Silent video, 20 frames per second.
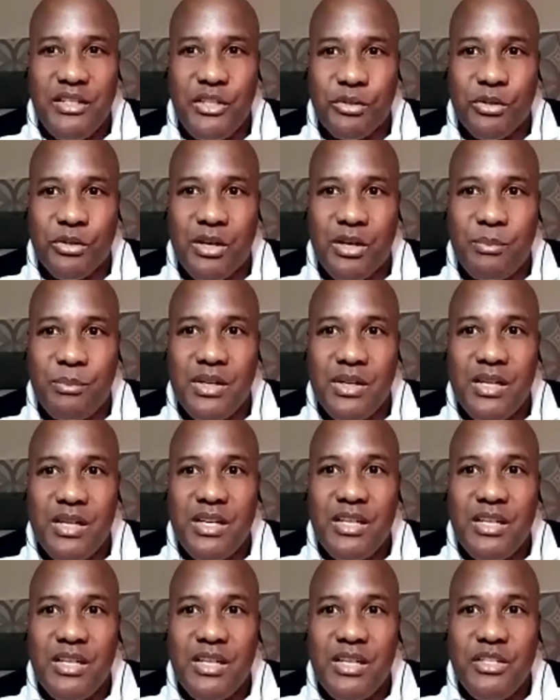Europe,
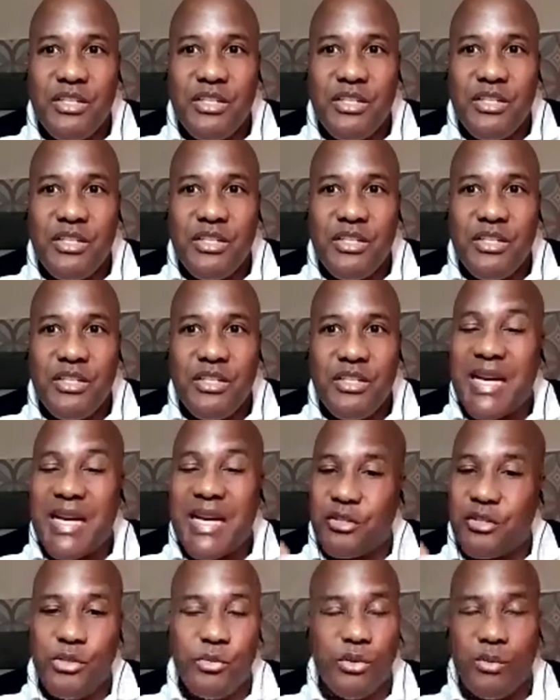you are
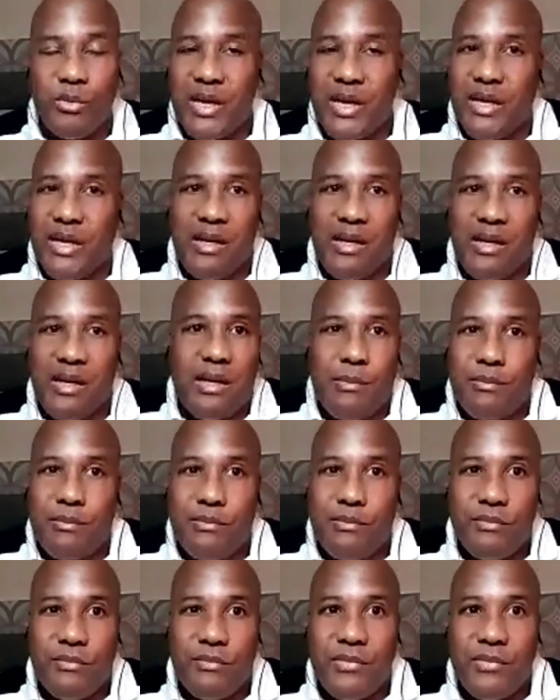taxing your worldwide income.
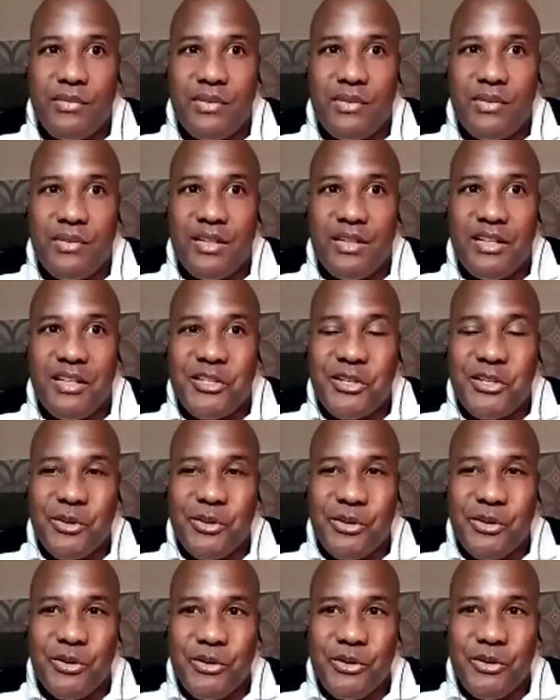
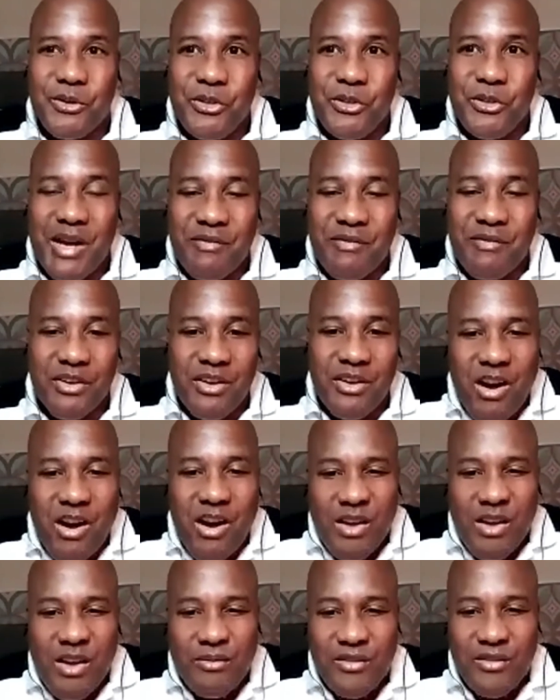So you have a
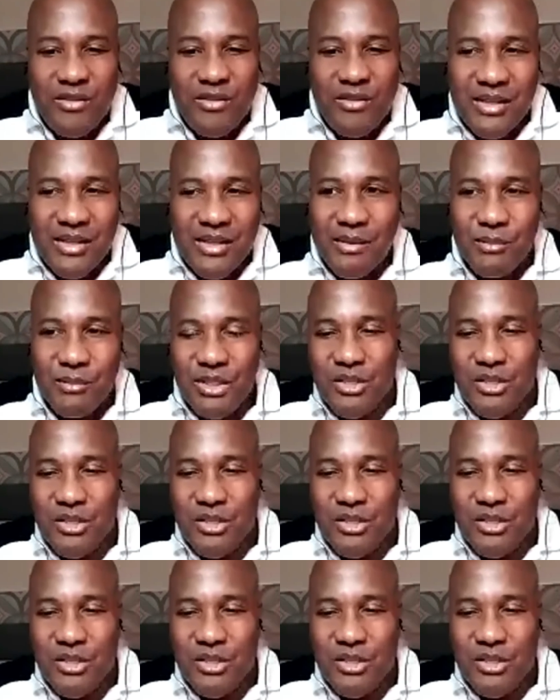conflict, right?
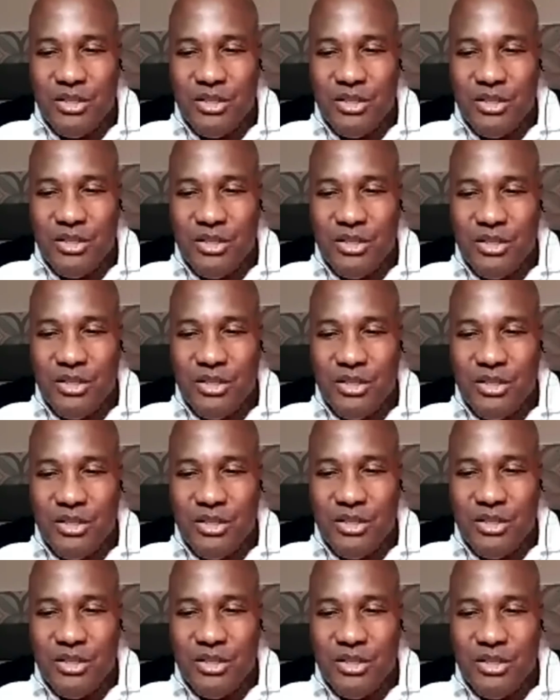Because Europe is going to
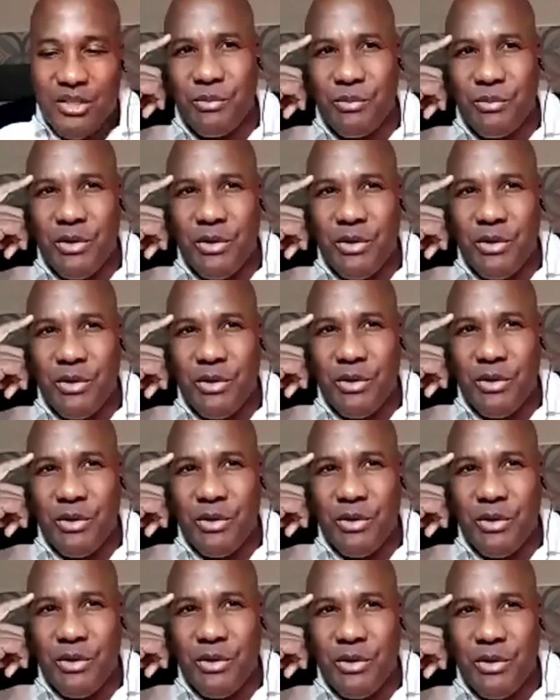tax me on my worldwide
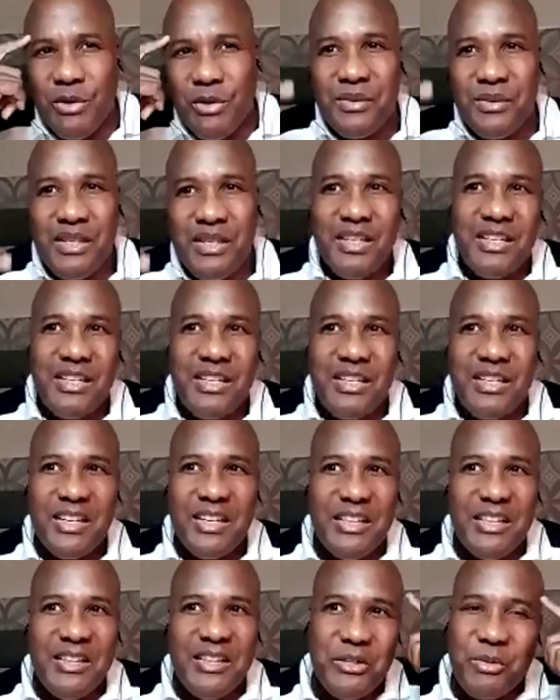income, and
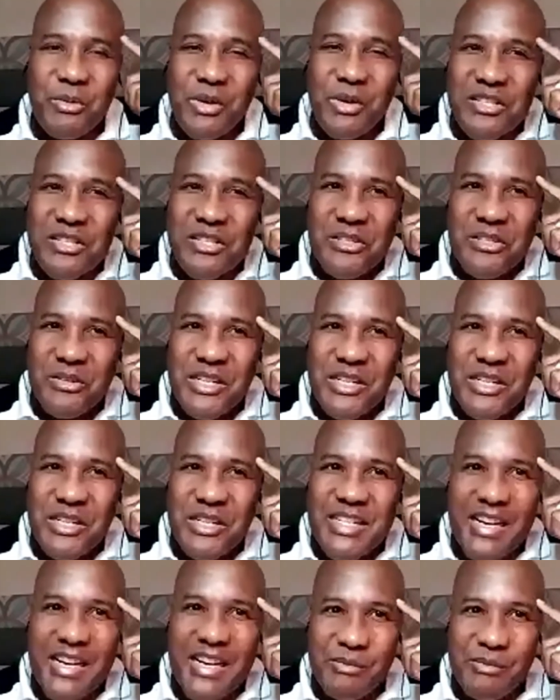the US is already
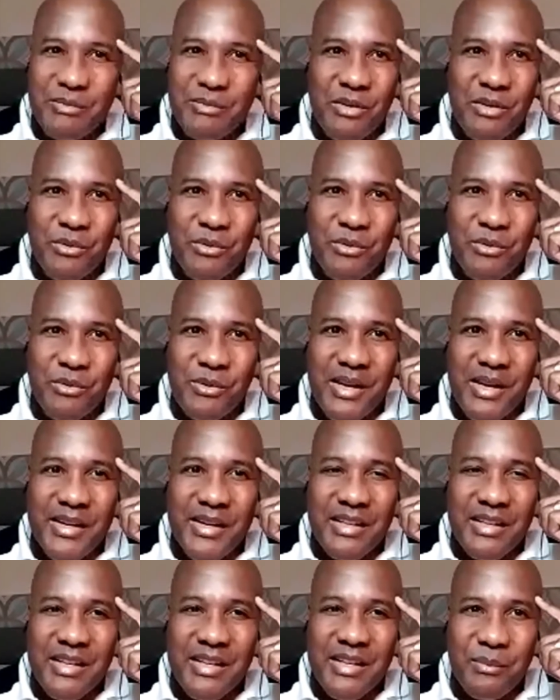taxing me on my worldwide
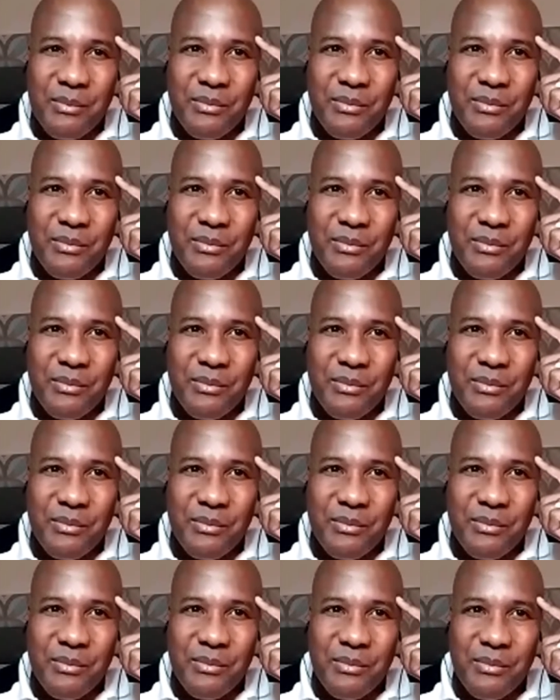income. The
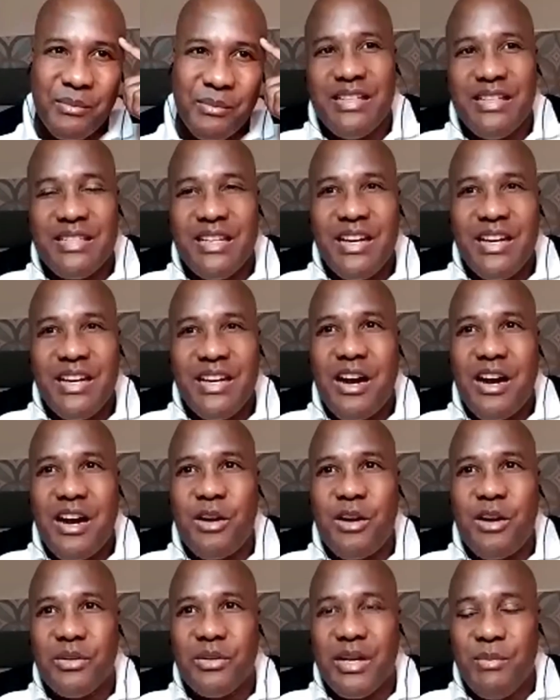question is,
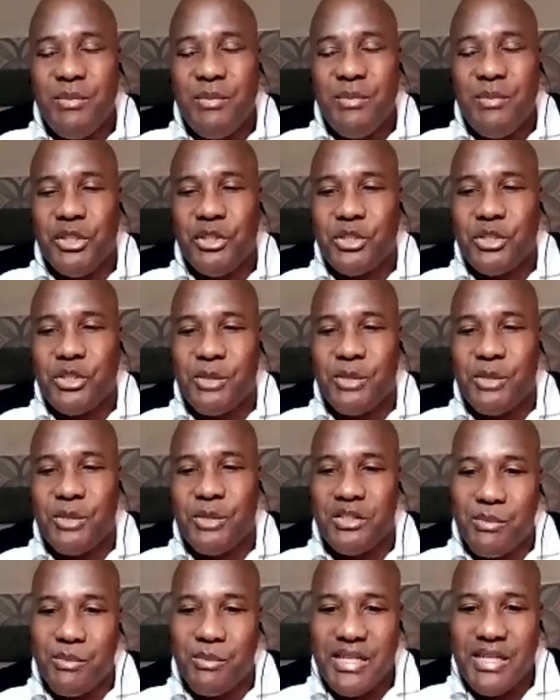how do I make sure I'm not
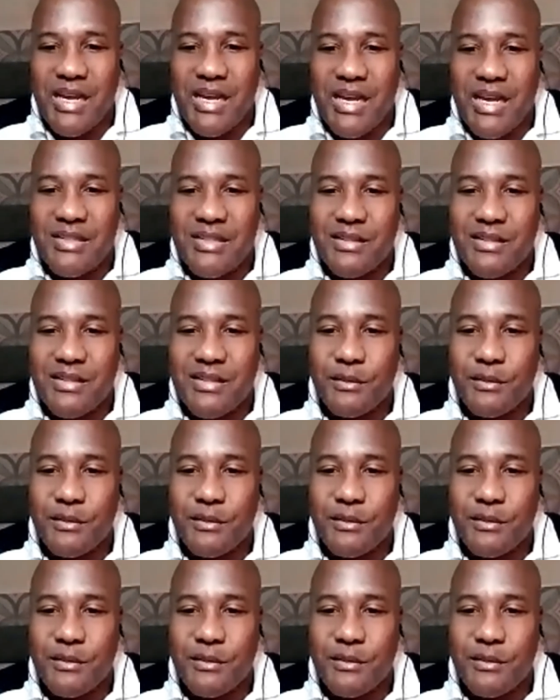double taxed?